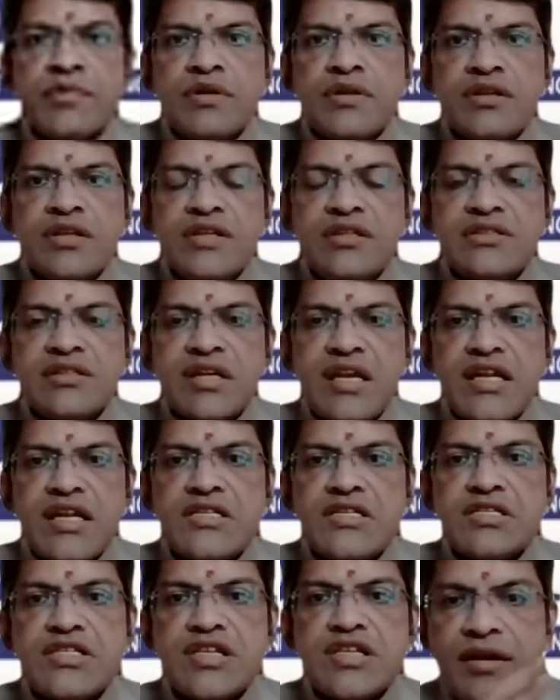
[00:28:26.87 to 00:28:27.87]
the screen
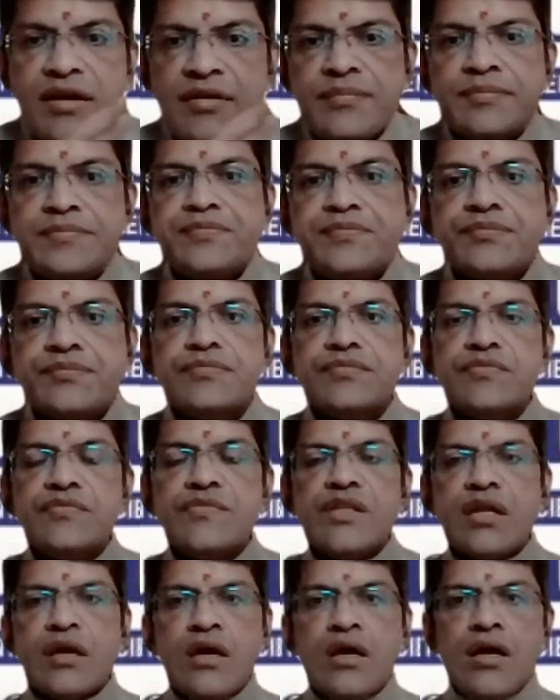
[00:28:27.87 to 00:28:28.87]
share.
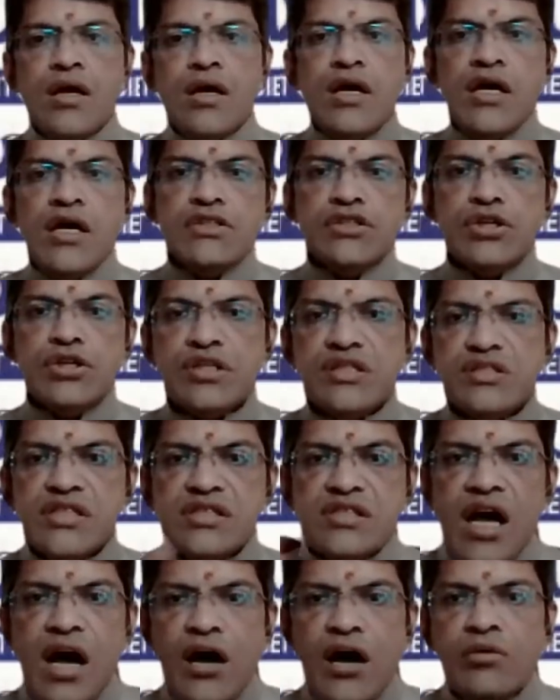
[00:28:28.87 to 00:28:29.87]
So this is
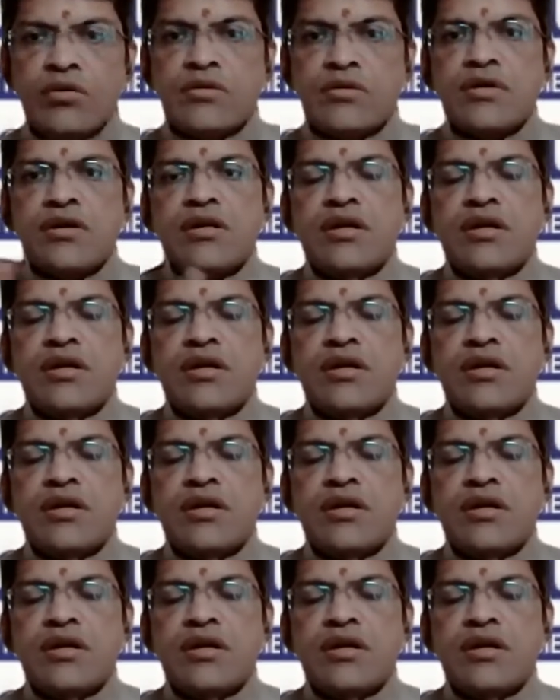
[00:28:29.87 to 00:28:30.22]
how